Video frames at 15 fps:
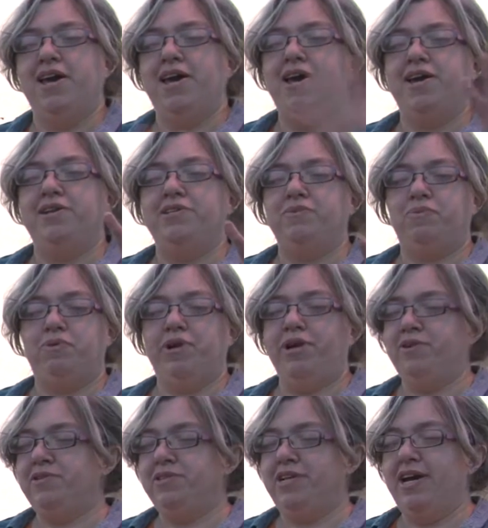And we're
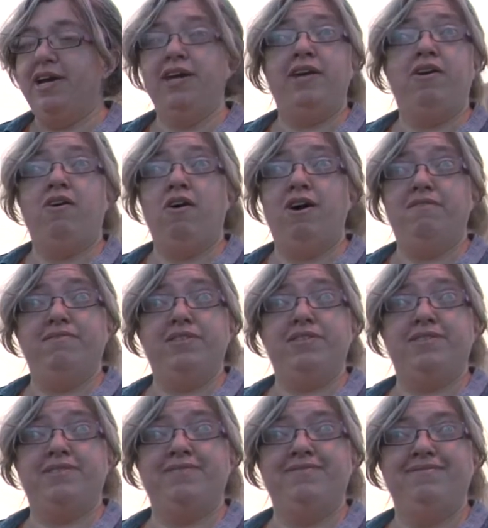here today in our
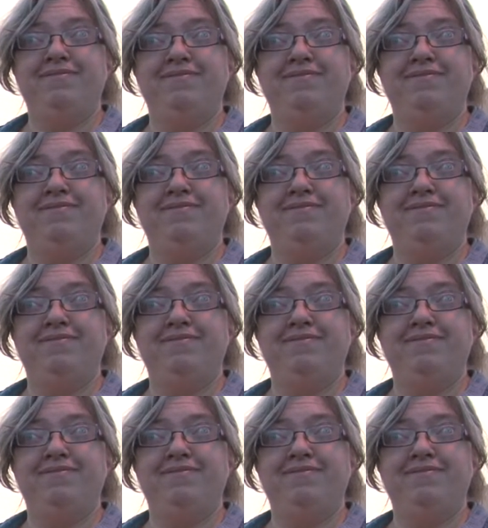office,